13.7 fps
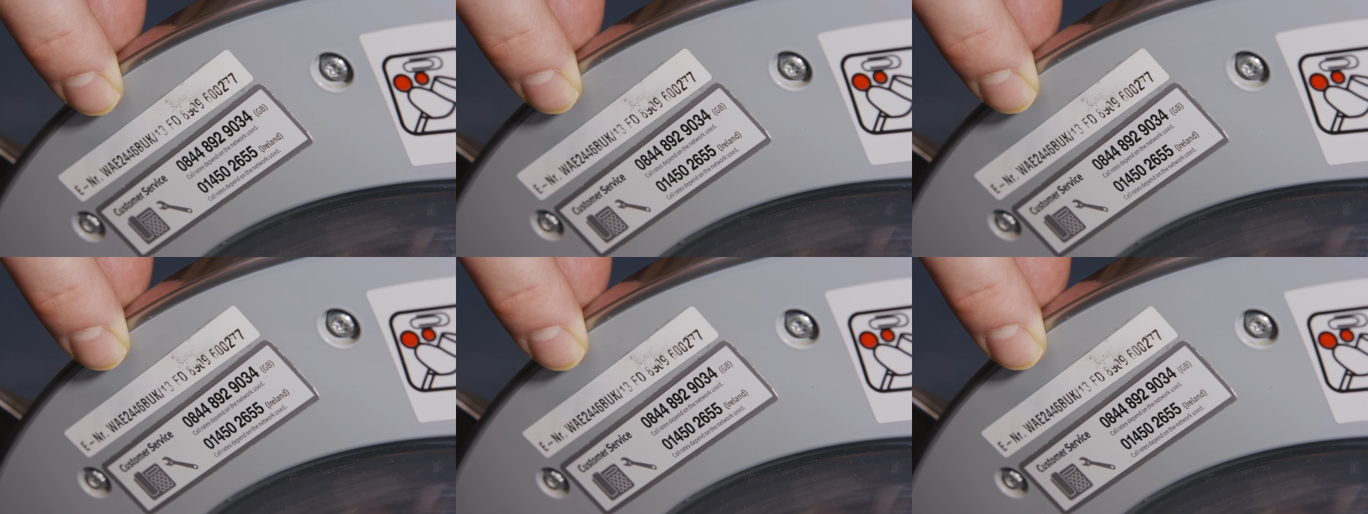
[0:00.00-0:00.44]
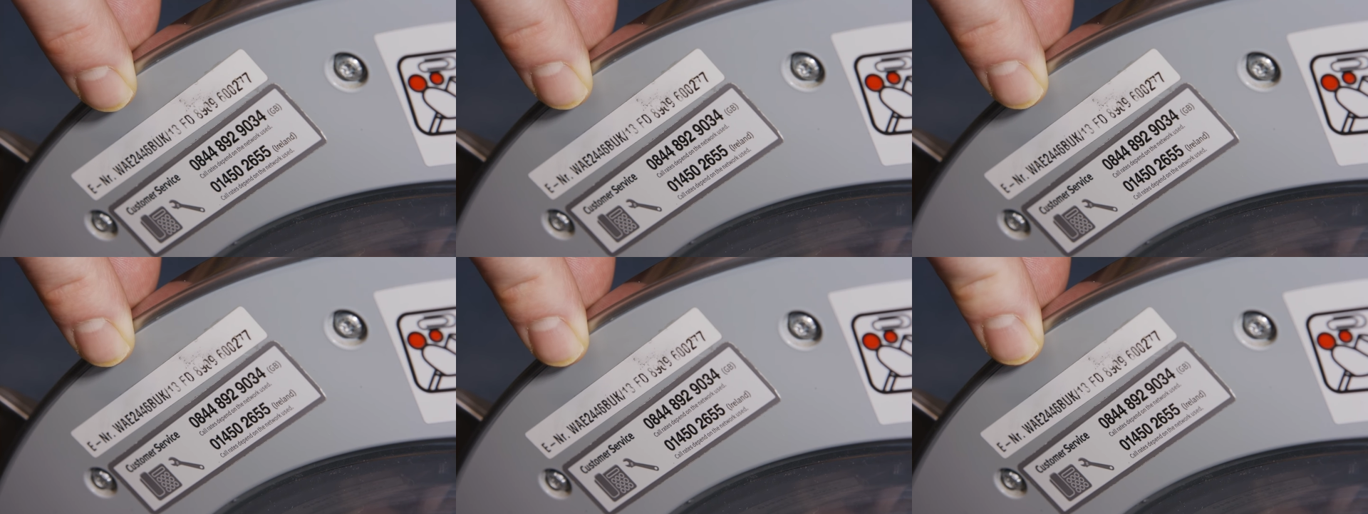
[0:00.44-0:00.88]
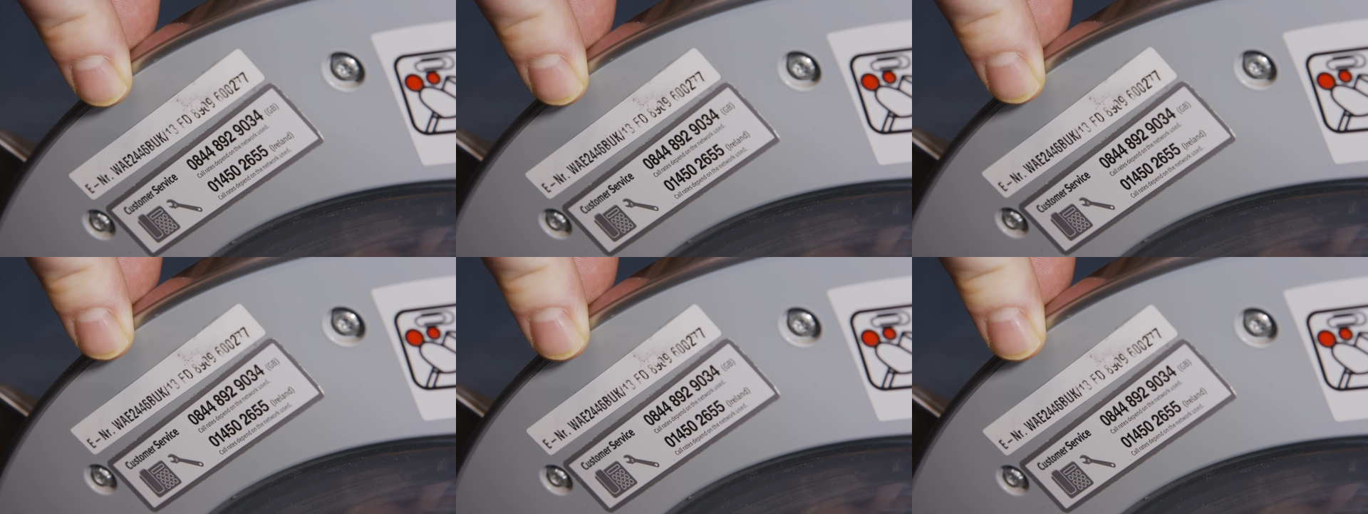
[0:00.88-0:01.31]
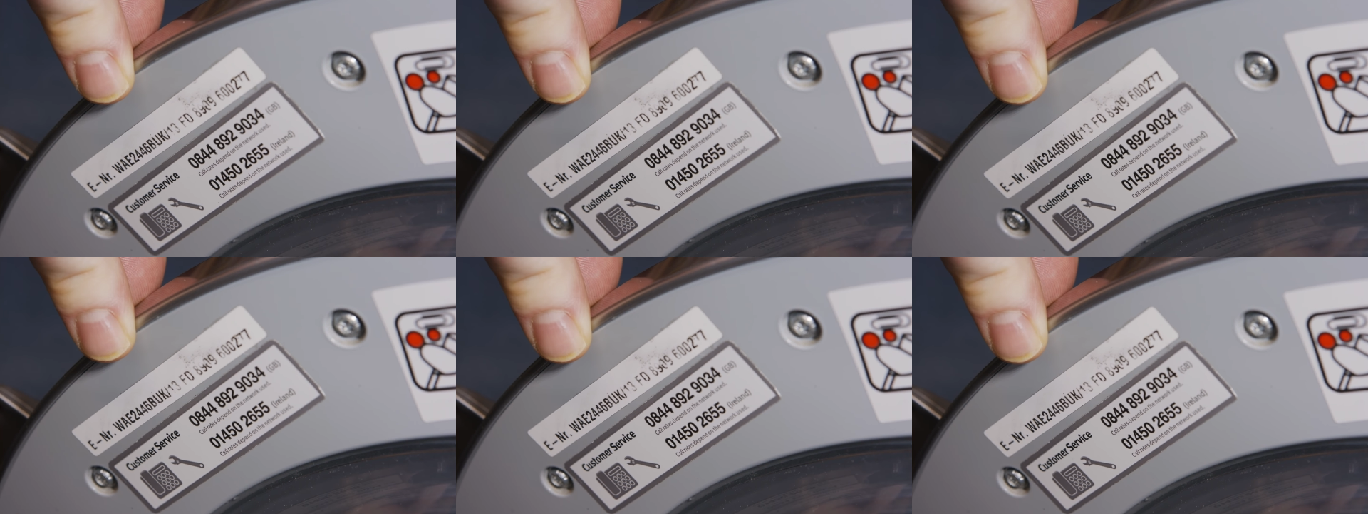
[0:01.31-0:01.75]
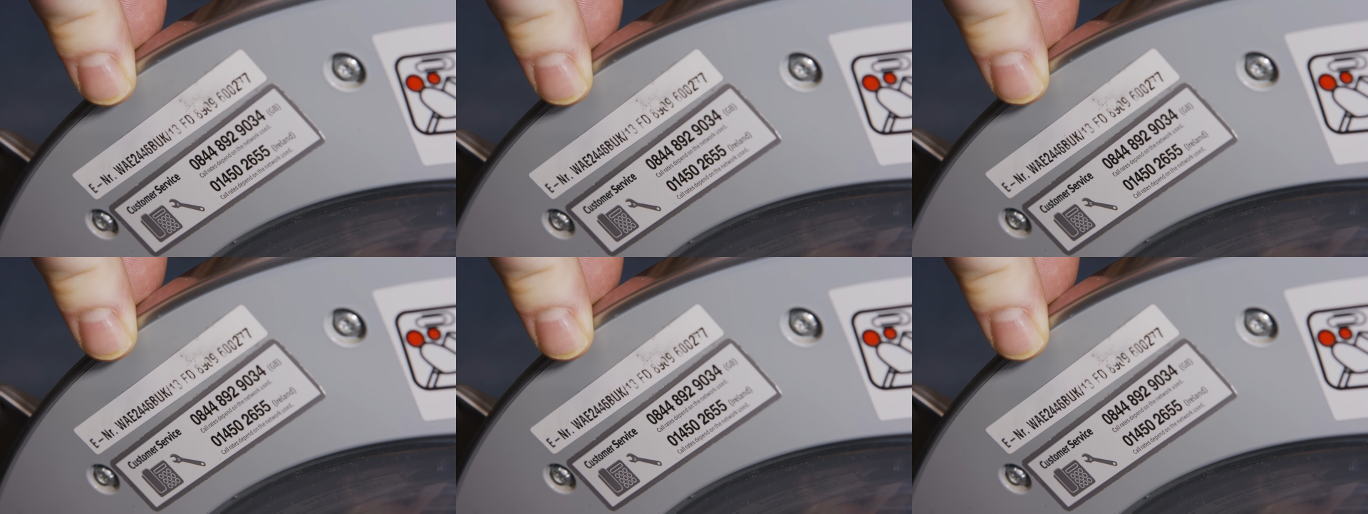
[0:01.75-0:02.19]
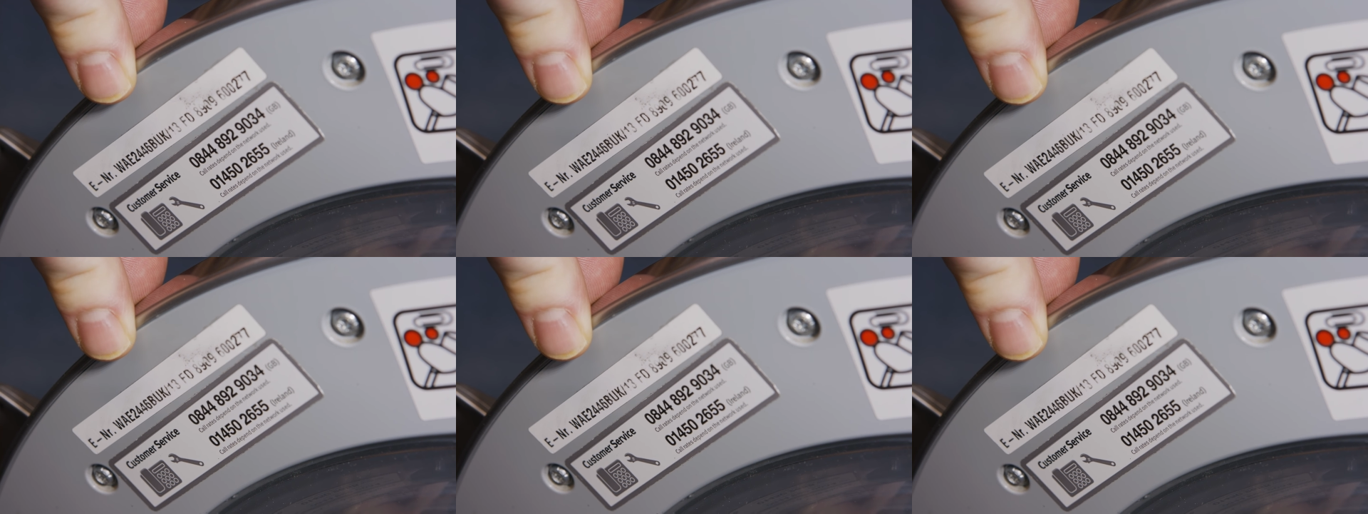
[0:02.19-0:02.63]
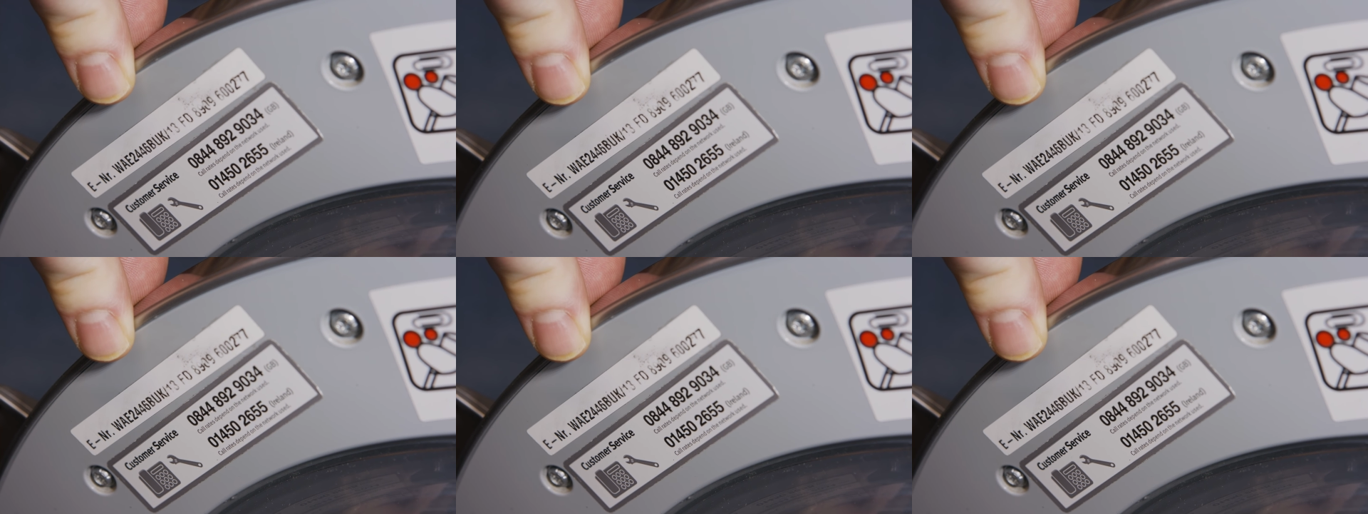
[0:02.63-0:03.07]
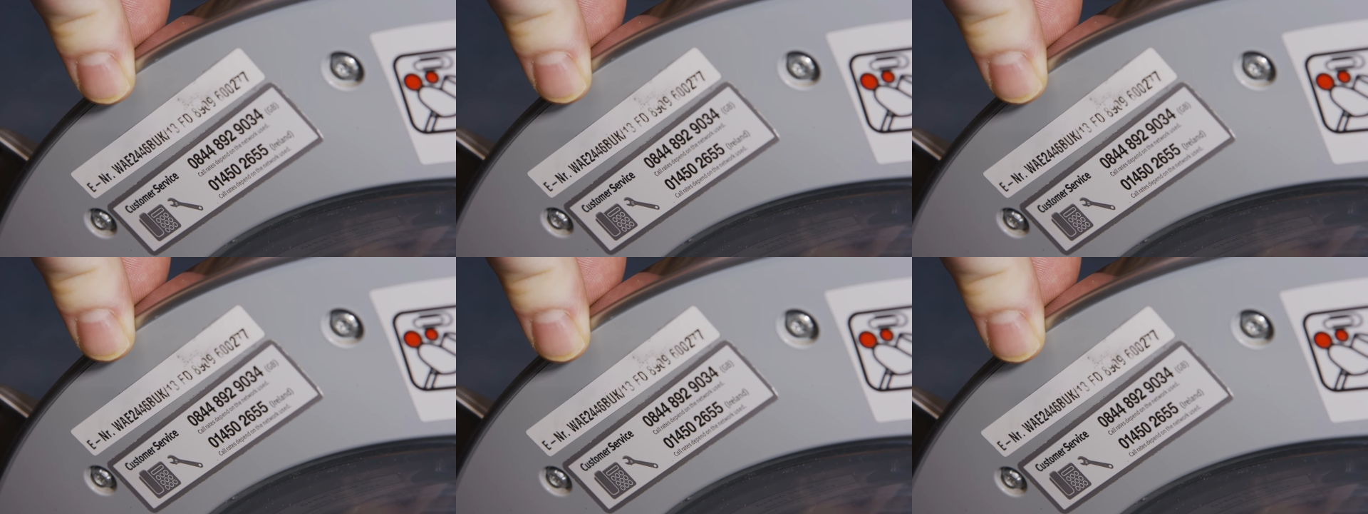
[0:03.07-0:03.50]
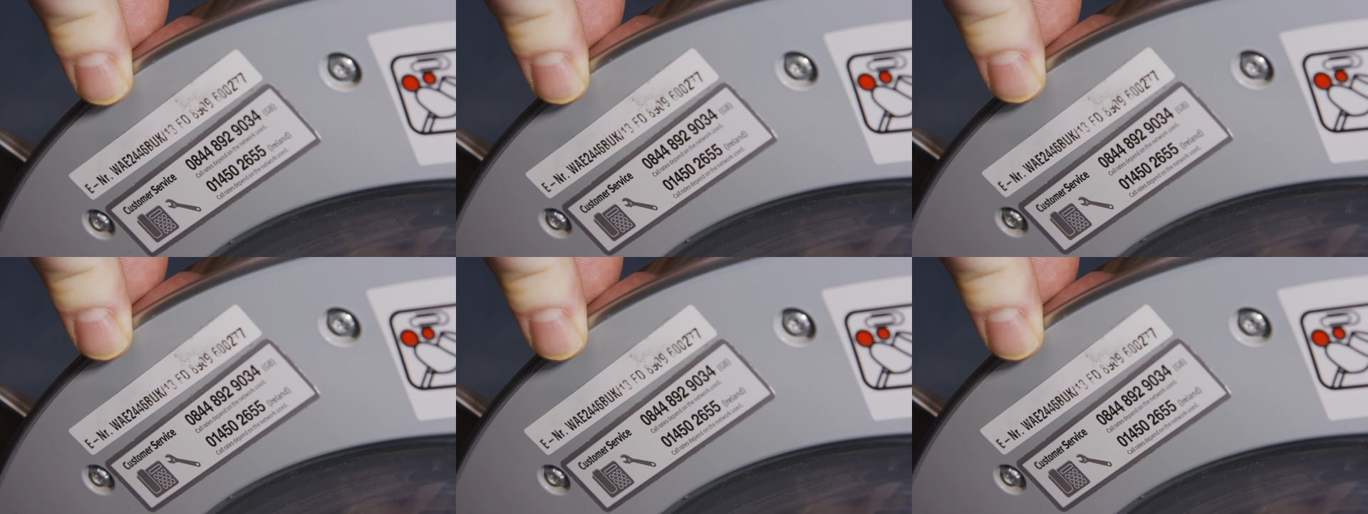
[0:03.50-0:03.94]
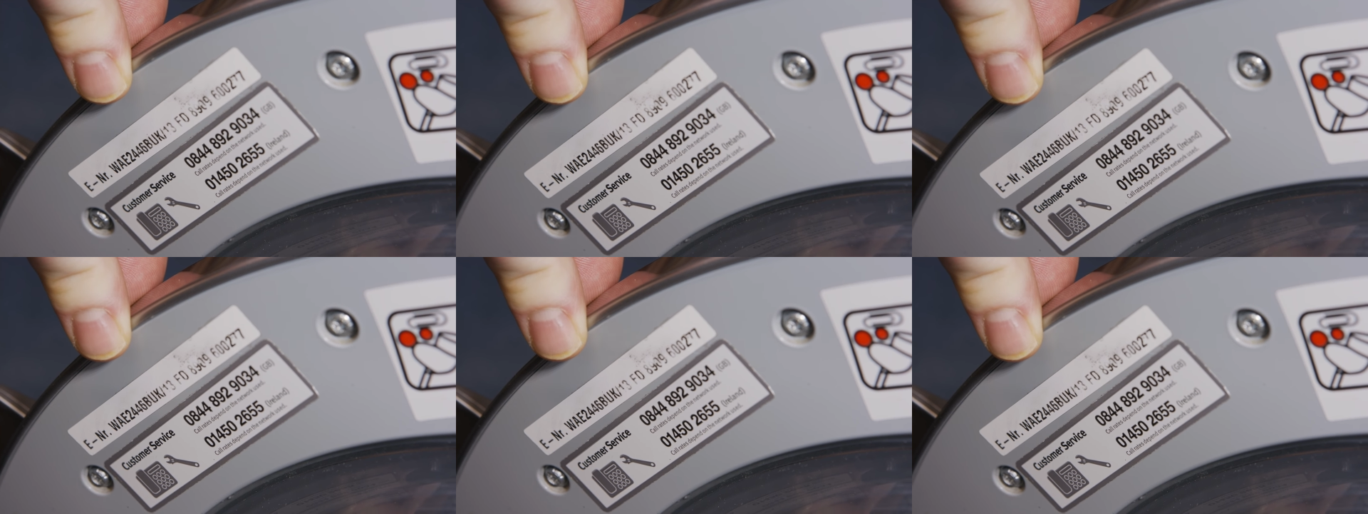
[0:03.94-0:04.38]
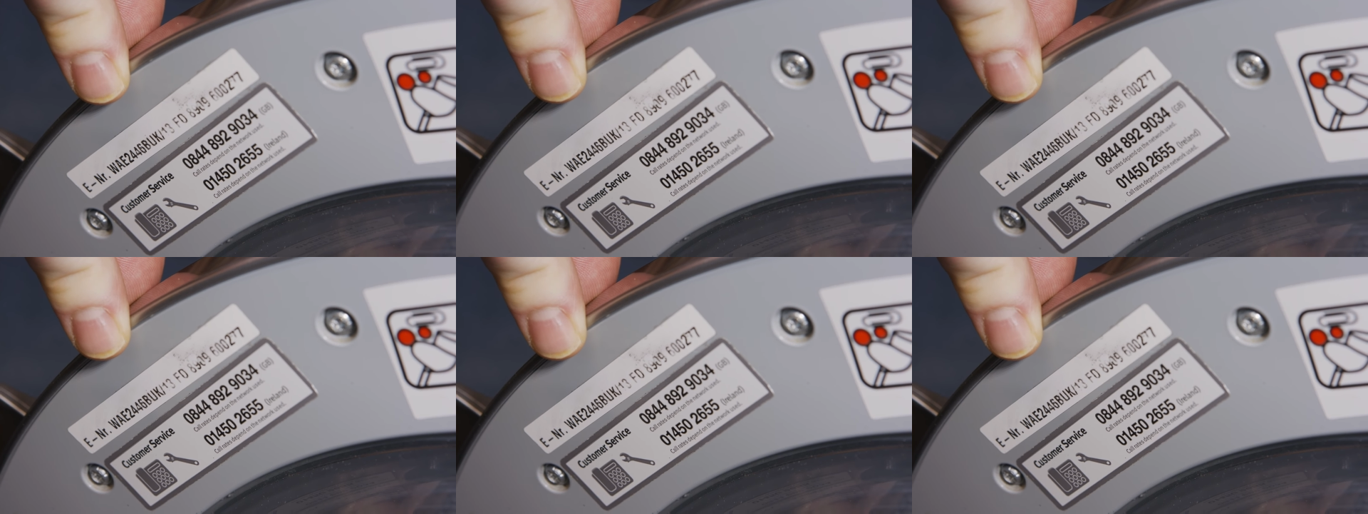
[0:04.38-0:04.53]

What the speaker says: Nobody's mouth can be seen.